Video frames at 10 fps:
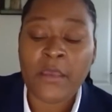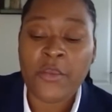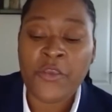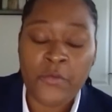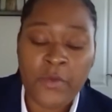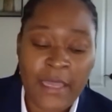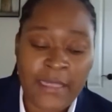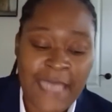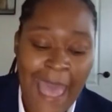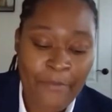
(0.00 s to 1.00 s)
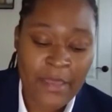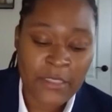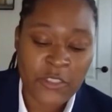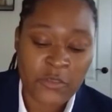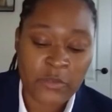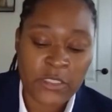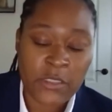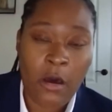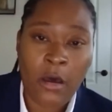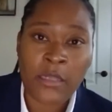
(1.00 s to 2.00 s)
You can tap into what's
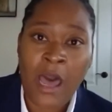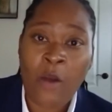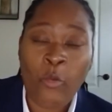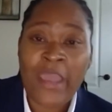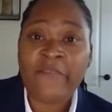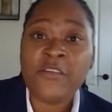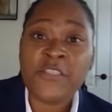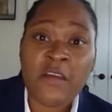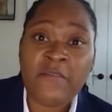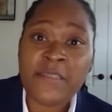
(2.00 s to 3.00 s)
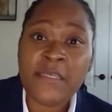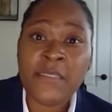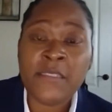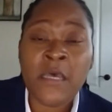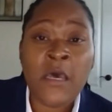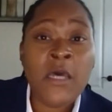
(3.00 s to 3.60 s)
called waiver services.